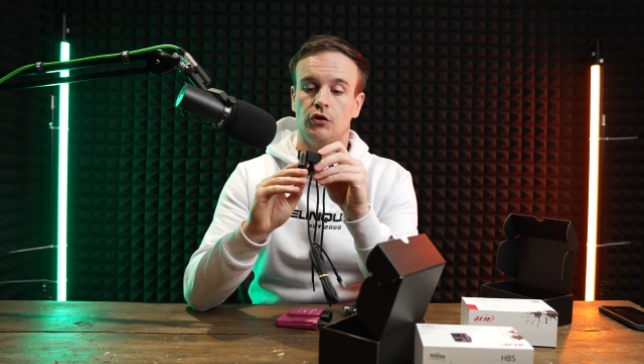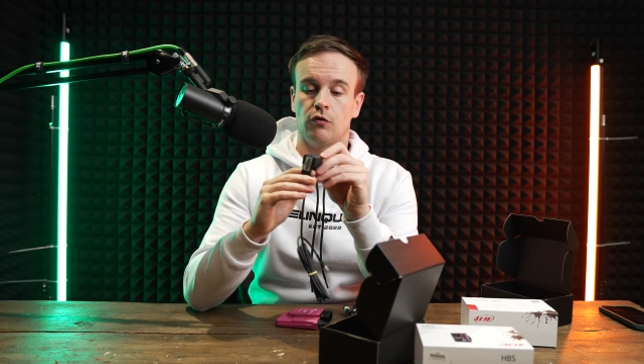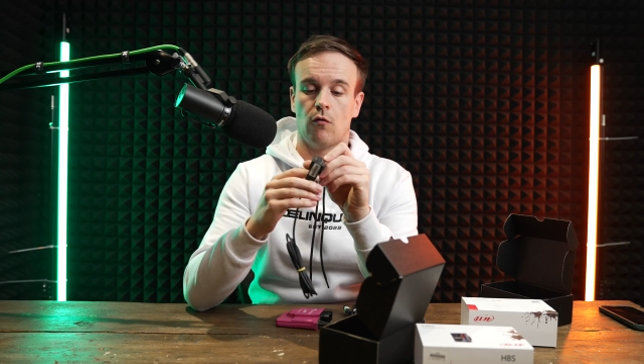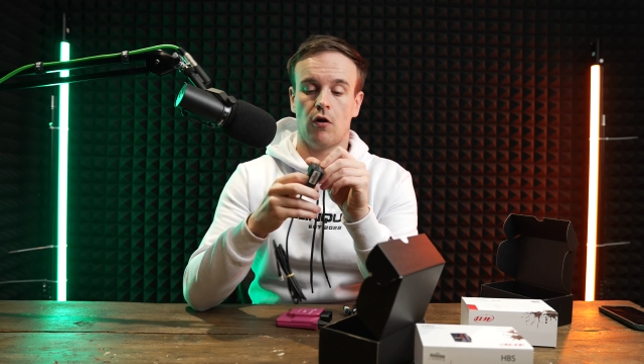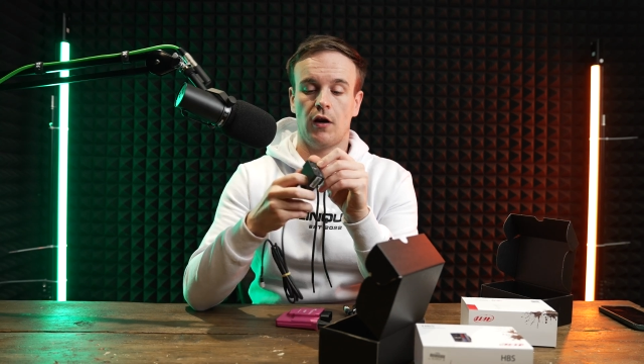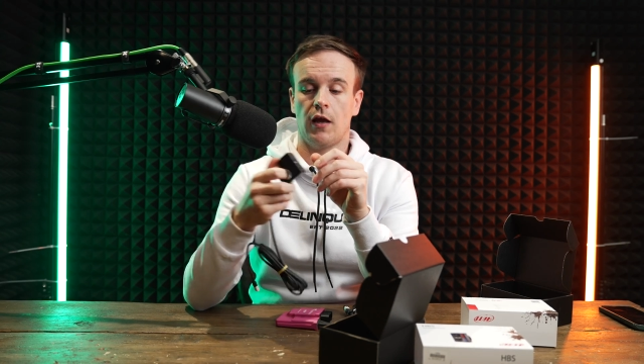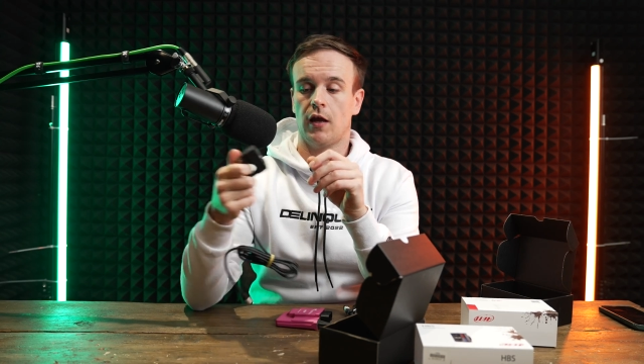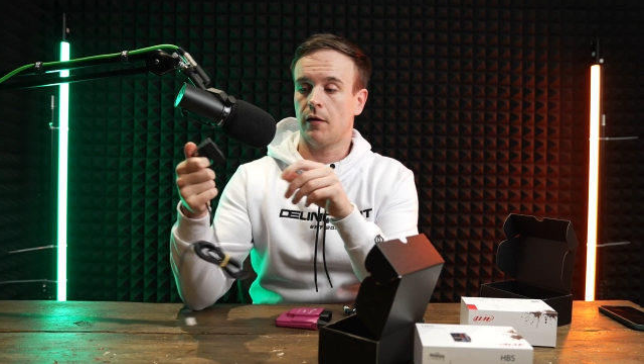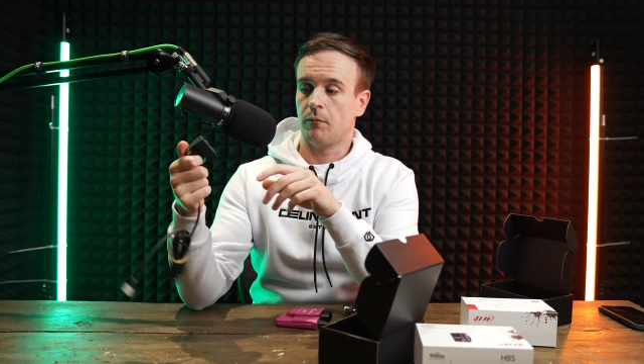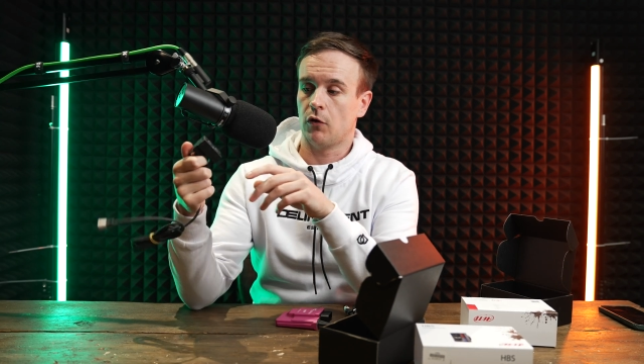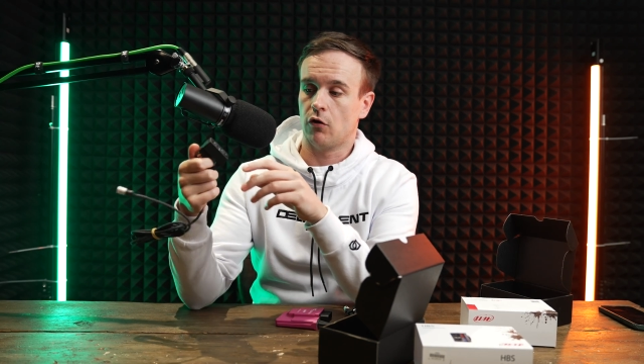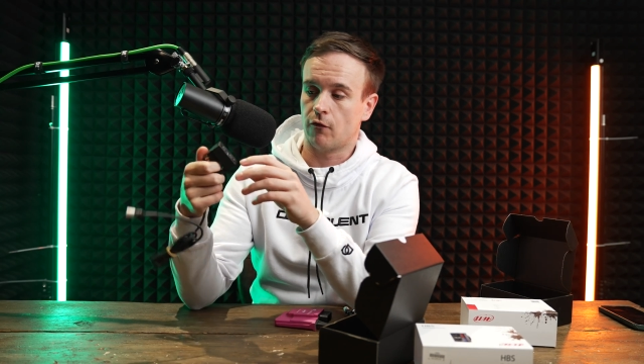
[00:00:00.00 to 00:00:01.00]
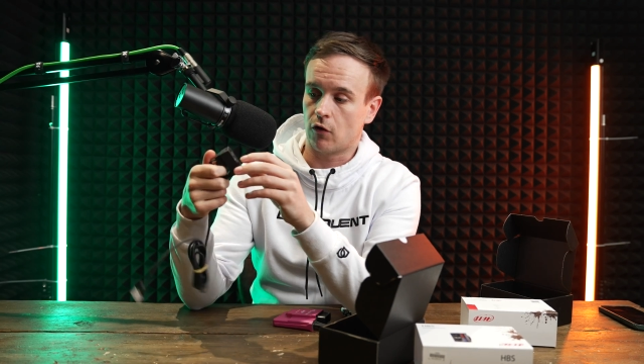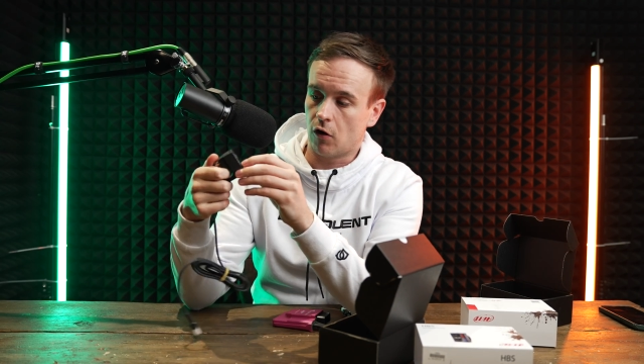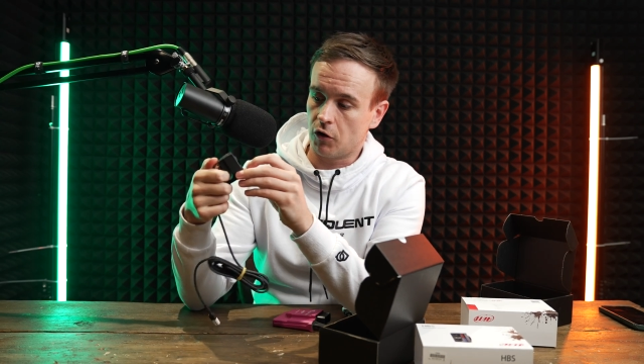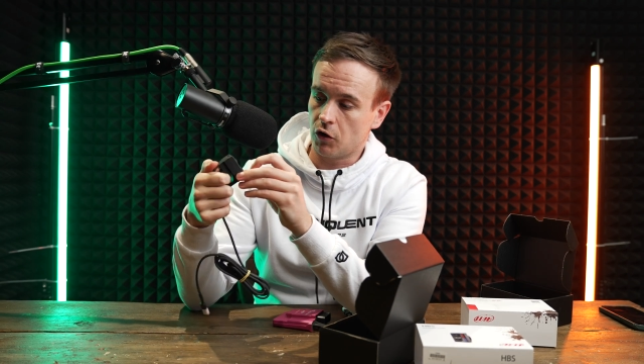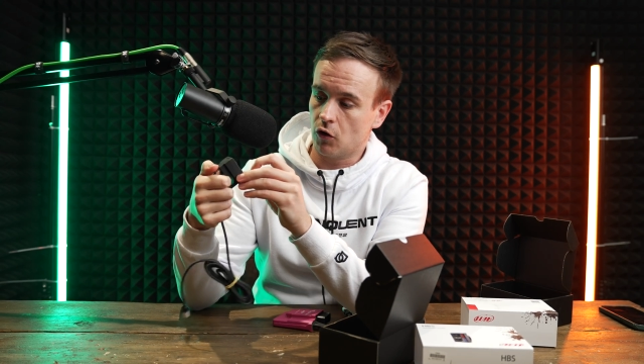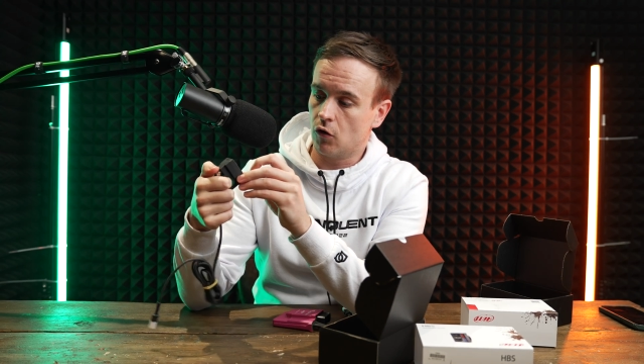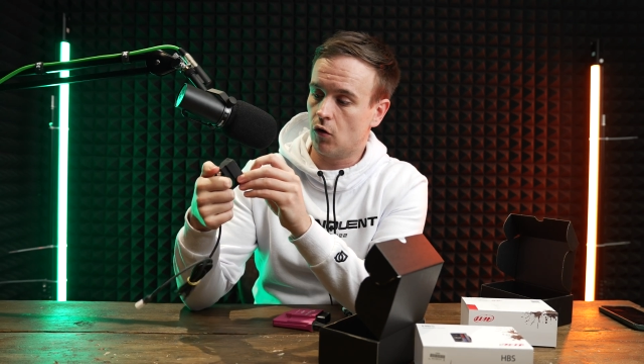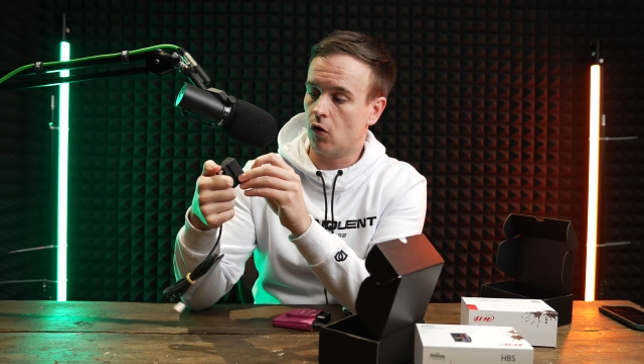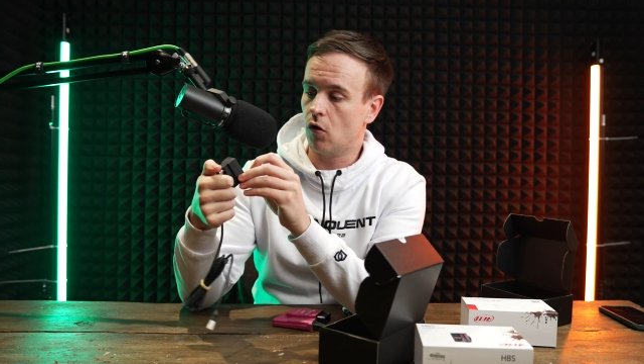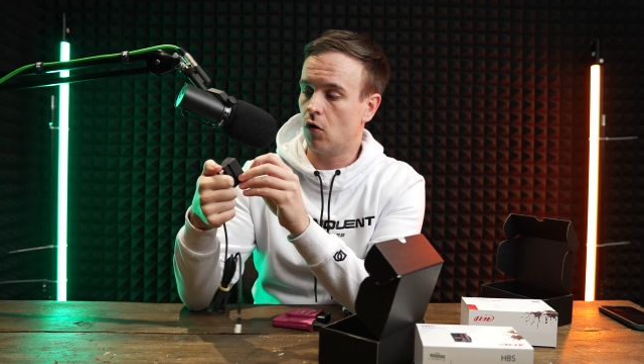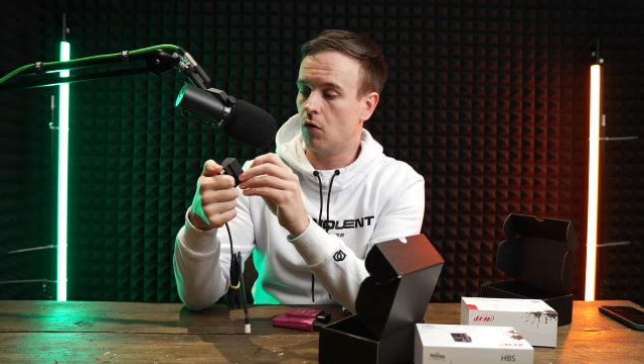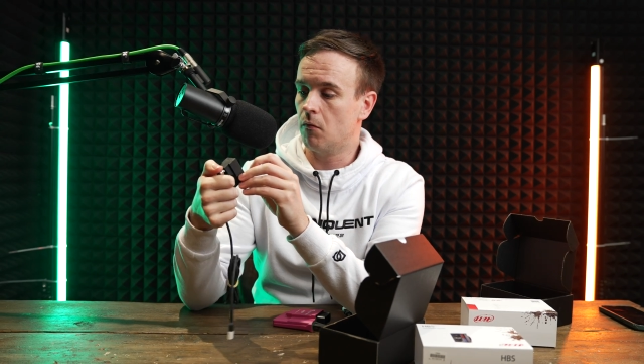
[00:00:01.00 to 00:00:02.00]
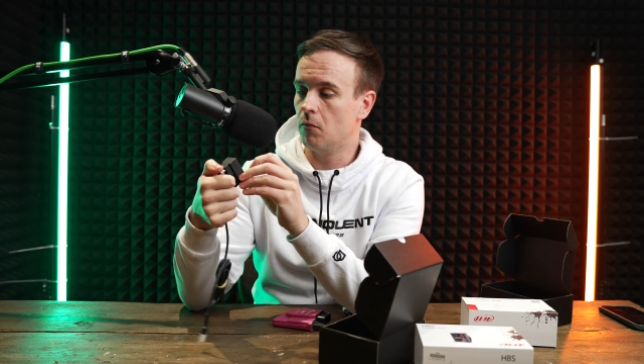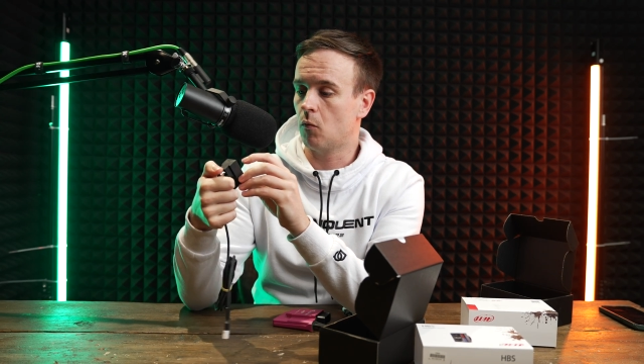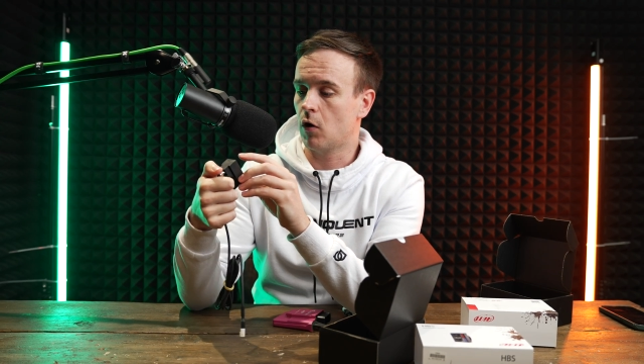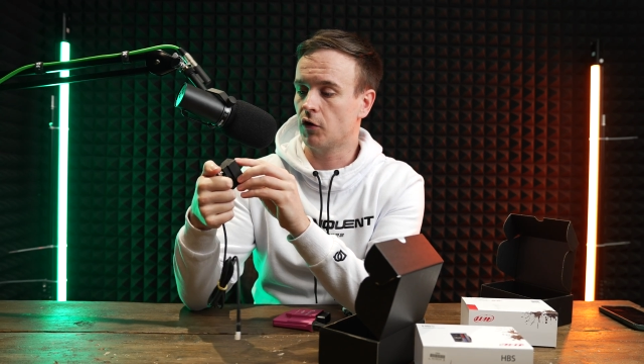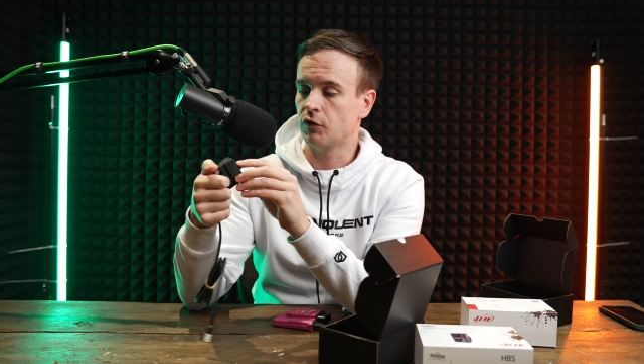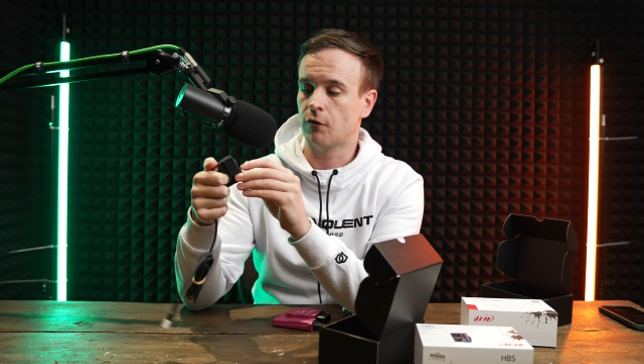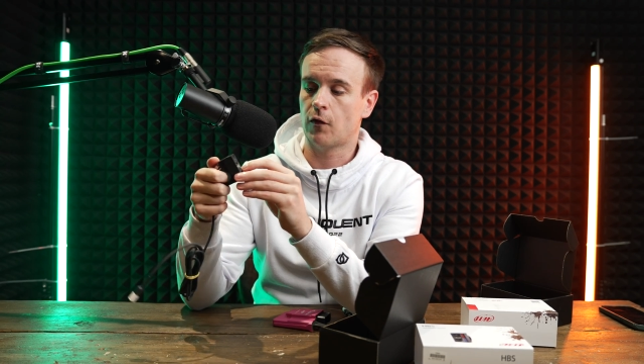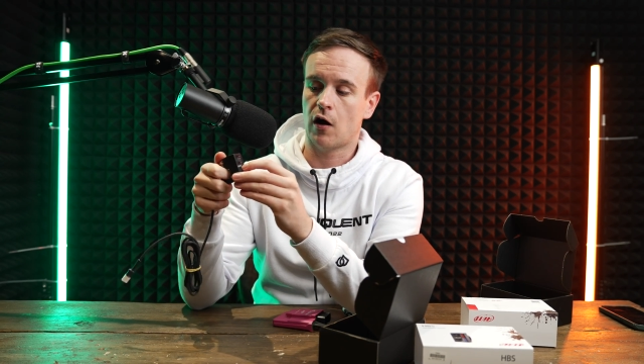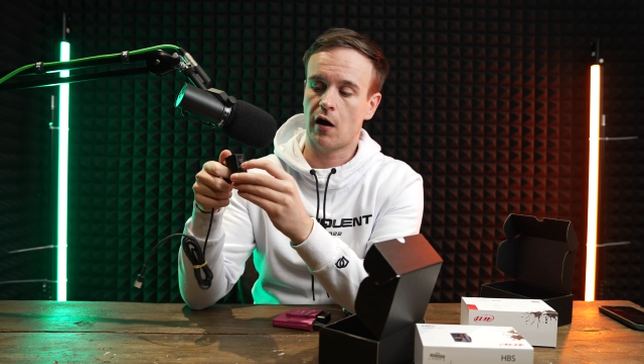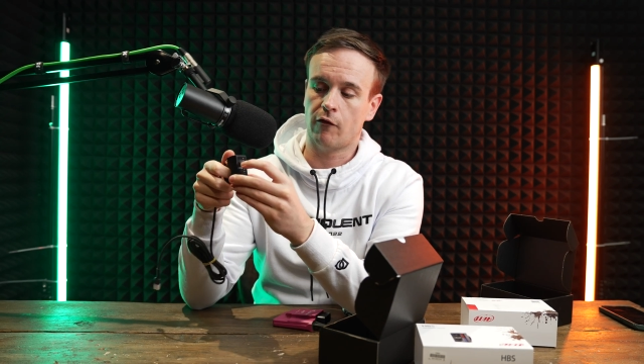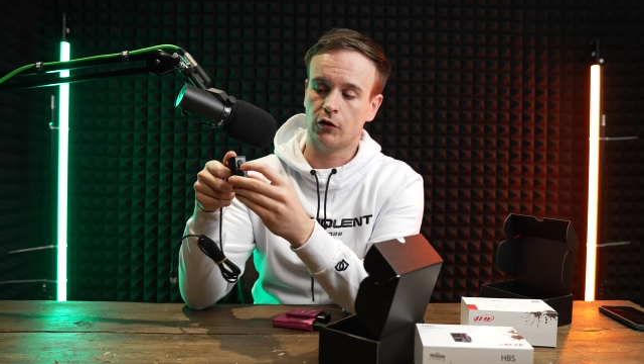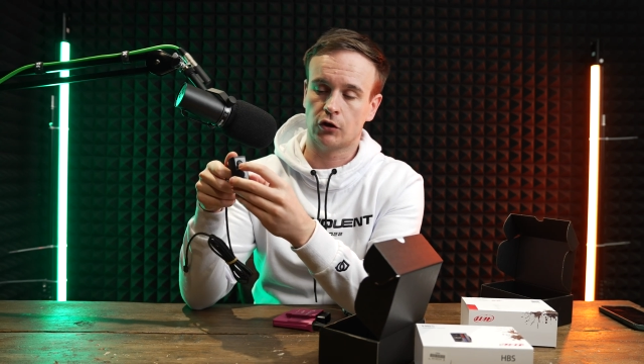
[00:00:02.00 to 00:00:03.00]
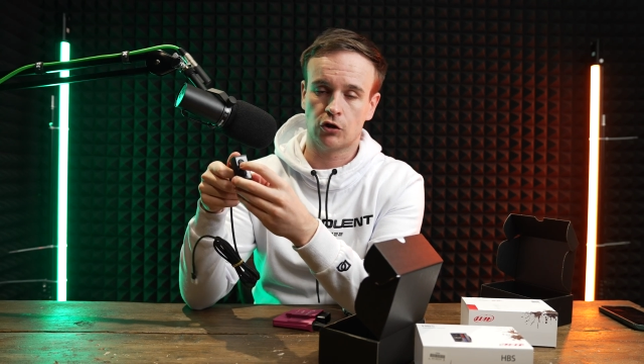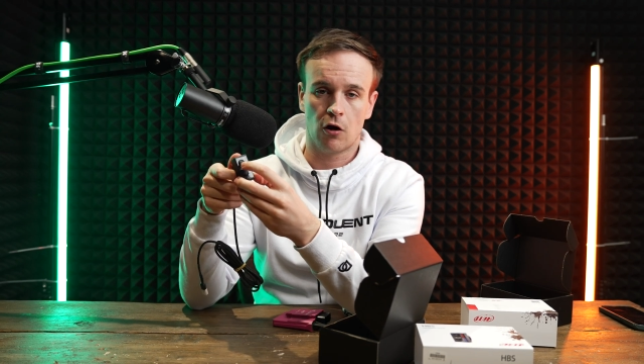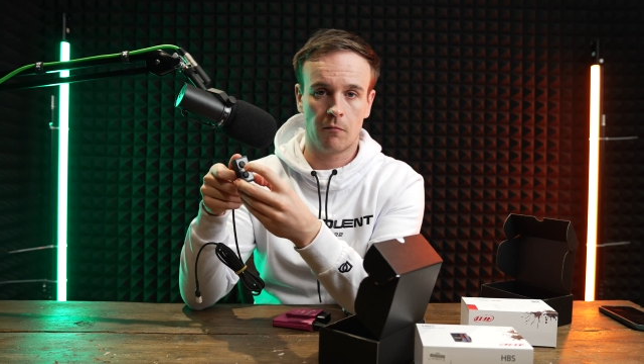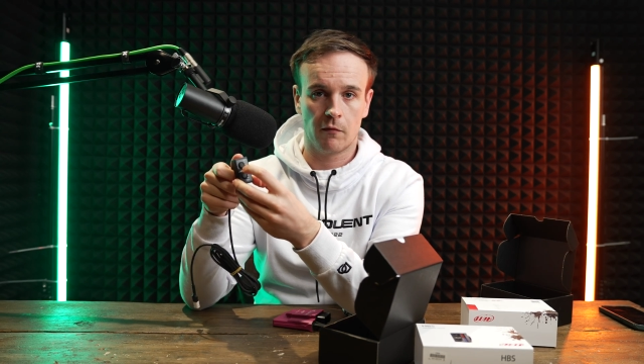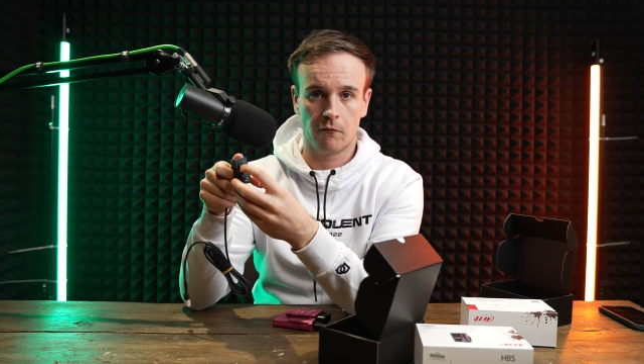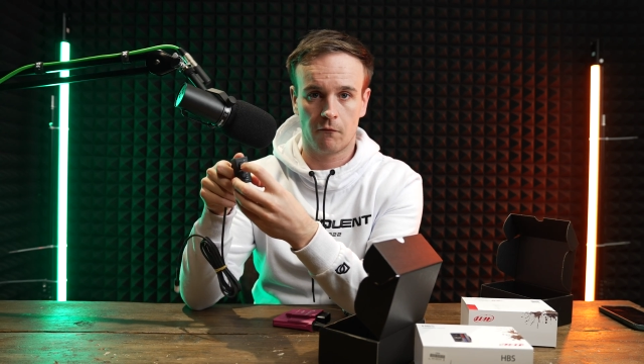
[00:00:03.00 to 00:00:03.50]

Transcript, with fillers: So on here, you've got your one to five on the top